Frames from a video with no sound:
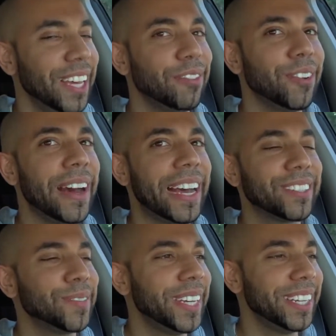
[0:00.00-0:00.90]
If you
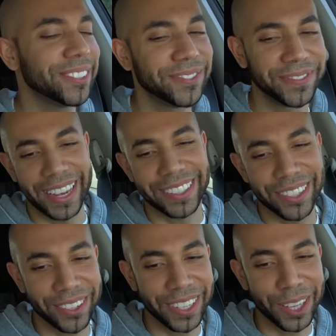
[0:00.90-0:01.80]
ask me, it's
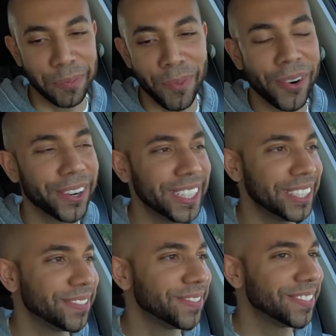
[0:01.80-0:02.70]
only the morning,
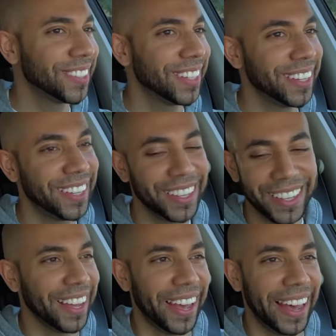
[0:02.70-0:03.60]

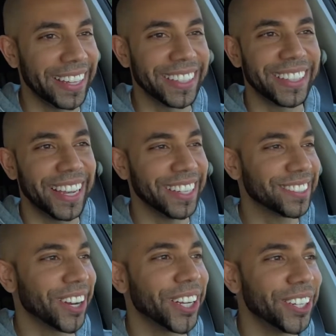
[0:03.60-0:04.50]
and the day is
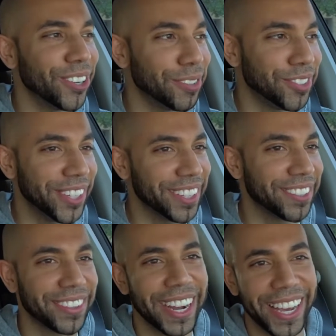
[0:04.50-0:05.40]
starting off just
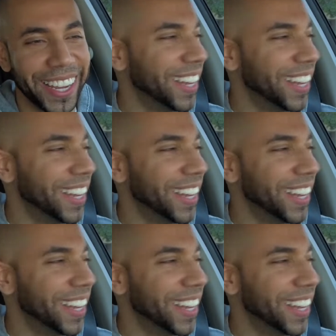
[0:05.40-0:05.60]
right.